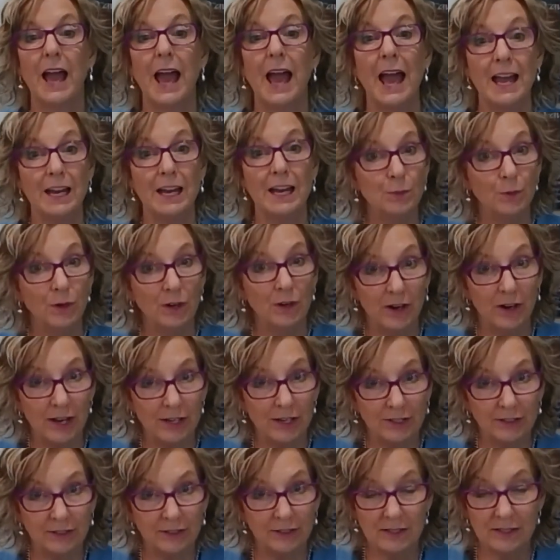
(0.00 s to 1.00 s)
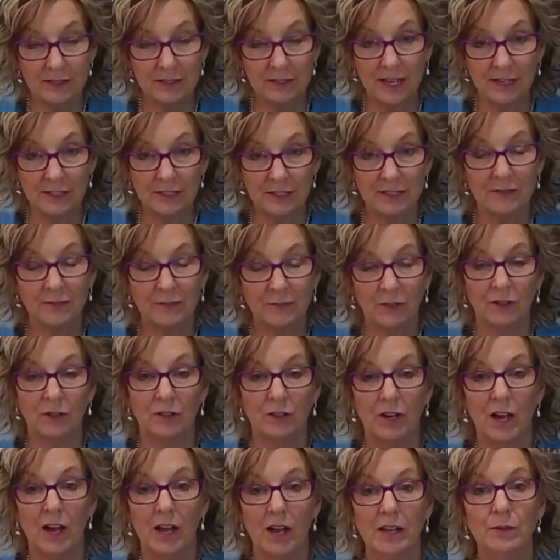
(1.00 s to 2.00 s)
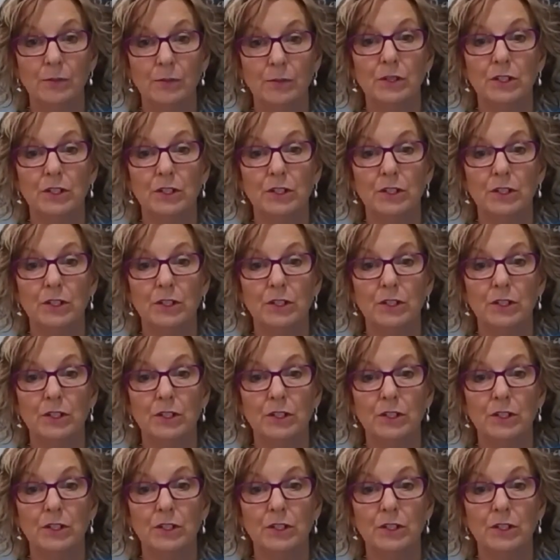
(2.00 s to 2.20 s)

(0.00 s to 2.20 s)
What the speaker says: and we're adding the stannous fluoride,